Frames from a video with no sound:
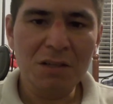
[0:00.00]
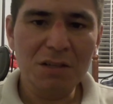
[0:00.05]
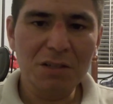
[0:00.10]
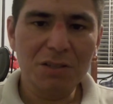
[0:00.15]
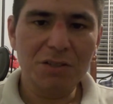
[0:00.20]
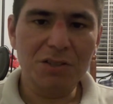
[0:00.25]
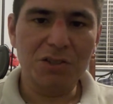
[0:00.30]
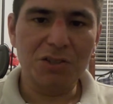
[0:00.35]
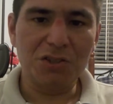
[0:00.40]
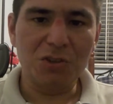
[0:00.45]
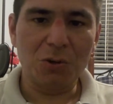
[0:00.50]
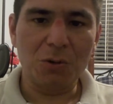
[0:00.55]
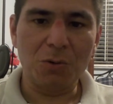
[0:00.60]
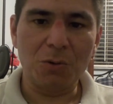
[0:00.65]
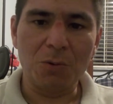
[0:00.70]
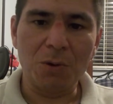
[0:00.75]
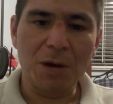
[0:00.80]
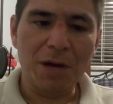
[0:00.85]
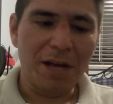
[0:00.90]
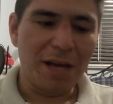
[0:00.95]

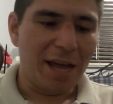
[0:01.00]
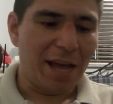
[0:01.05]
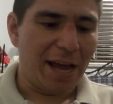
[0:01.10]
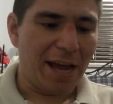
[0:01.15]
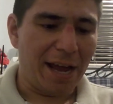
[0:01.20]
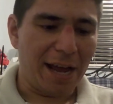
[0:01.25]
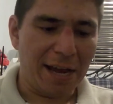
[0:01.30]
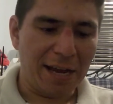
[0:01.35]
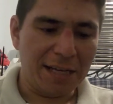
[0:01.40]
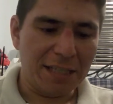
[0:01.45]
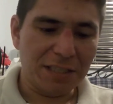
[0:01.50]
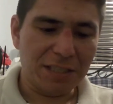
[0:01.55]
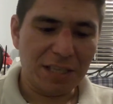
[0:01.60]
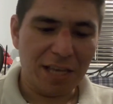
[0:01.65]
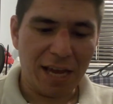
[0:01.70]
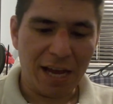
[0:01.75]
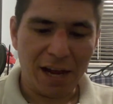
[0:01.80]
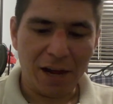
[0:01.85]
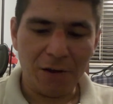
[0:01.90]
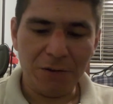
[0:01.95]
So, as
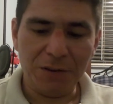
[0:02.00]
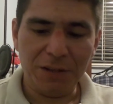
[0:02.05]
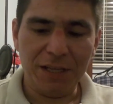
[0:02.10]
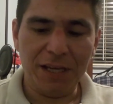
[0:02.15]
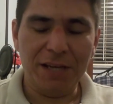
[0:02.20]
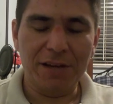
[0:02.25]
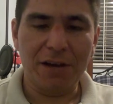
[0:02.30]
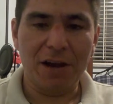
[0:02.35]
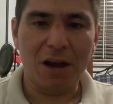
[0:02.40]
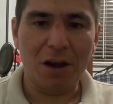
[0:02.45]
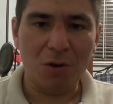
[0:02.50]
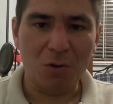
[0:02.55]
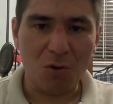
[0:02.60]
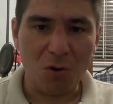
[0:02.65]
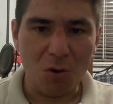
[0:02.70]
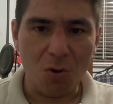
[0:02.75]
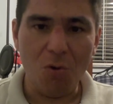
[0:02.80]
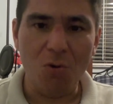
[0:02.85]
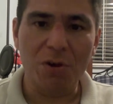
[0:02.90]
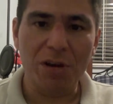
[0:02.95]
how
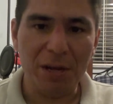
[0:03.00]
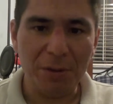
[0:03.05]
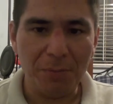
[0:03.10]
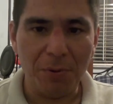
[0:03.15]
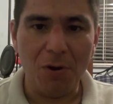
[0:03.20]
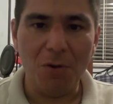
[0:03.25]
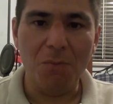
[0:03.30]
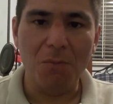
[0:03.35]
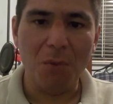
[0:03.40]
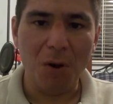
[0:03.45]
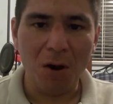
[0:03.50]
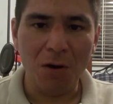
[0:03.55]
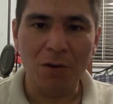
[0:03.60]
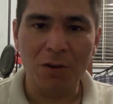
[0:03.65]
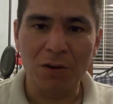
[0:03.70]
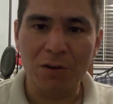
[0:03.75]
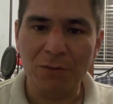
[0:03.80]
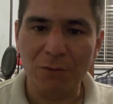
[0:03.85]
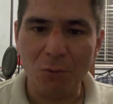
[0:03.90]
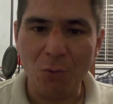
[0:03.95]
Colgate
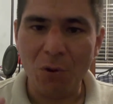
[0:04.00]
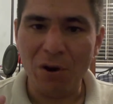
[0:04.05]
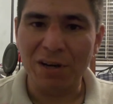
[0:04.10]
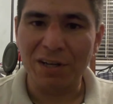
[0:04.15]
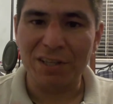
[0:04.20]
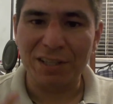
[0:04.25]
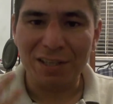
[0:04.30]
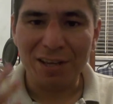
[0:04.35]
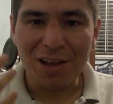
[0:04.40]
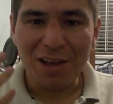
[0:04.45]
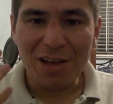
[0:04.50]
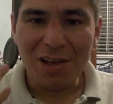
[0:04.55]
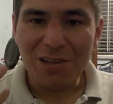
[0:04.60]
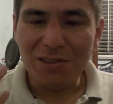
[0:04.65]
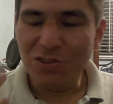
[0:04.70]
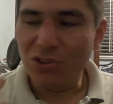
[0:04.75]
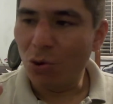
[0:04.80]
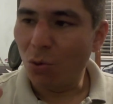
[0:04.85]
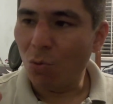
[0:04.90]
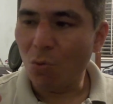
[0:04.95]
Palmolive
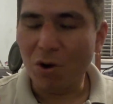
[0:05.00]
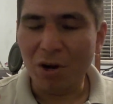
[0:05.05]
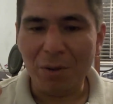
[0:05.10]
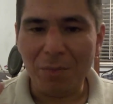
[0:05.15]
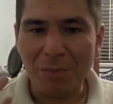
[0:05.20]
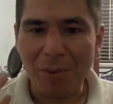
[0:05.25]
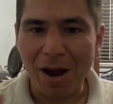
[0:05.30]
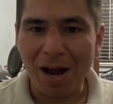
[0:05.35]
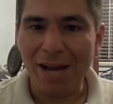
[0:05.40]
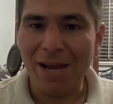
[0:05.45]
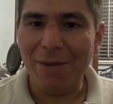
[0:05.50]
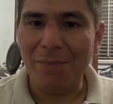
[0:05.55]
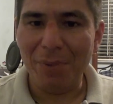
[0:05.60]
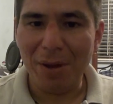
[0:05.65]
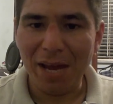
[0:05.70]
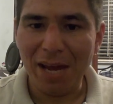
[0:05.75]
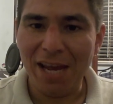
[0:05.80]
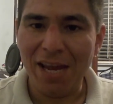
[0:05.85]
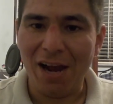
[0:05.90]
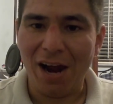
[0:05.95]
don't want to
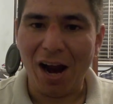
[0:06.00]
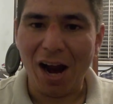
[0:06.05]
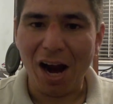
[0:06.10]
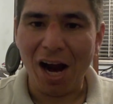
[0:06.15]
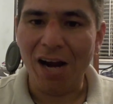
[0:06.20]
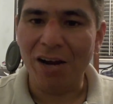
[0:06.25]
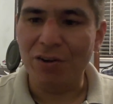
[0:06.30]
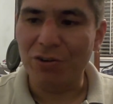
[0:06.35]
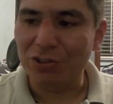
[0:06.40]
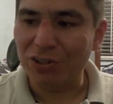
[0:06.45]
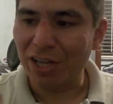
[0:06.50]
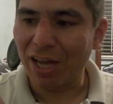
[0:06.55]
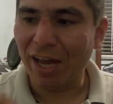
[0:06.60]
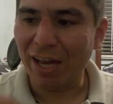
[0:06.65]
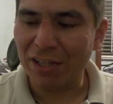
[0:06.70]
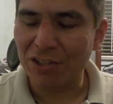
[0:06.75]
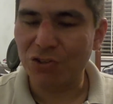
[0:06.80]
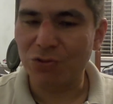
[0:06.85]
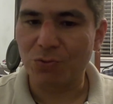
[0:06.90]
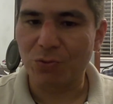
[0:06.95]
pay a higher
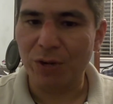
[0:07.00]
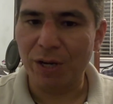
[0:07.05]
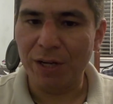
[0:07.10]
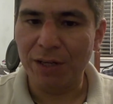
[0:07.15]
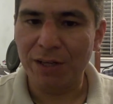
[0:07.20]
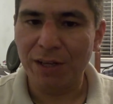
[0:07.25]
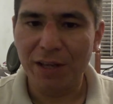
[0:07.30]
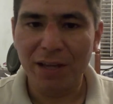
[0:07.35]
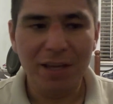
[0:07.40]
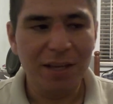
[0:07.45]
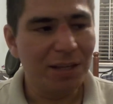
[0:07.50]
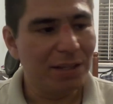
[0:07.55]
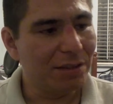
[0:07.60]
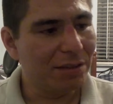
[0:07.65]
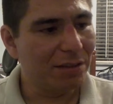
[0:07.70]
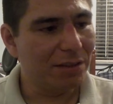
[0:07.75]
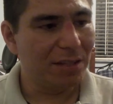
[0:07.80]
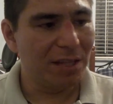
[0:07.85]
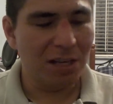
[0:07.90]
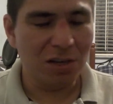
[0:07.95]
tax rate,
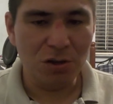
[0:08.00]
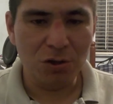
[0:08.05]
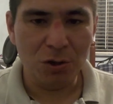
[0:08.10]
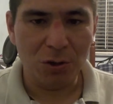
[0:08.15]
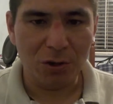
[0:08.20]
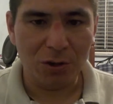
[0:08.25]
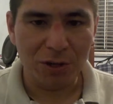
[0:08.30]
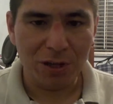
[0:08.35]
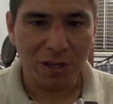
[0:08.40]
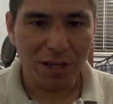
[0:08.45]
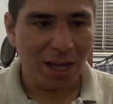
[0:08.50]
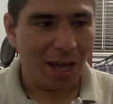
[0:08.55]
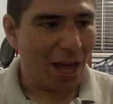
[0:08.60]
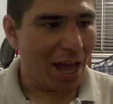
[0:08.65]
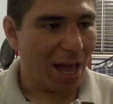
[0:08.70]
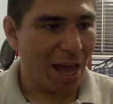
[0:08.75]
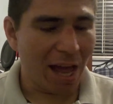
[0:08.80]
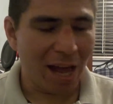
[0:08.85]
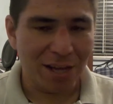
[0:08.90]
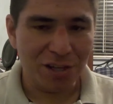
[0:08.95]
they look
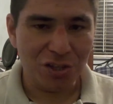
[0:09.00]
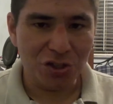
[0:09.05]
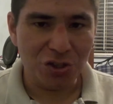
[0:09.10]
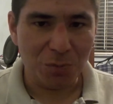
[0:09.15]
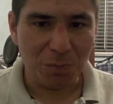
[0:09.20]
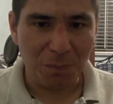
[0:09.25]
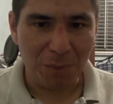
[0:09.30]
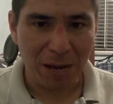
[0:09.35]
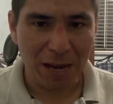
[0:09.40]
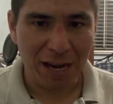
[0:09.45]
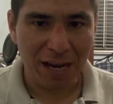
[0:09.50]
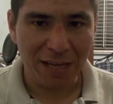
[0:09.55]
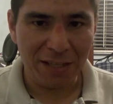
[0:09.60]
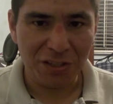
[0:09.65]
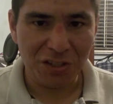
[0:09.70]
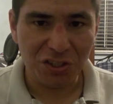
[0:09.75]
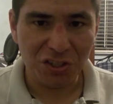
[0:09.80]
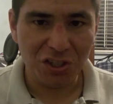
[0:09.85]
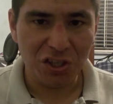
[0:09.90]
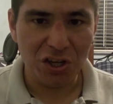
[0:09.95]
at
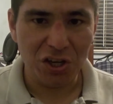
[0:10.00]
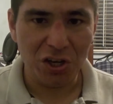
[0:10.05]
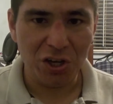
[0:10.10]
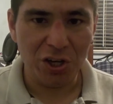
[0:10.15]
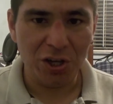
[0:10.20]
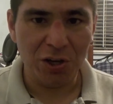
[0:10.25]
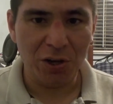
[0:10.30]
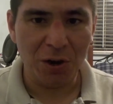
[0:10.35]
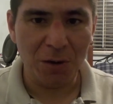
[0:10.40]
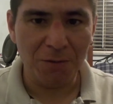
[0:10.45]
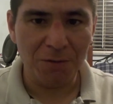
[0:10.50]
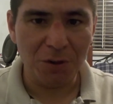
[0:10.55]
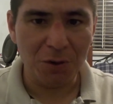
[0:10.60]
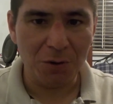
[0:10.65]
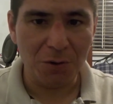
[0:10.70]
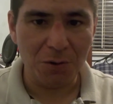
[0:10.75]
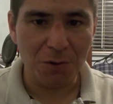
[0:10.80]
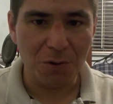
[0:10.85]
Japan's cutting off the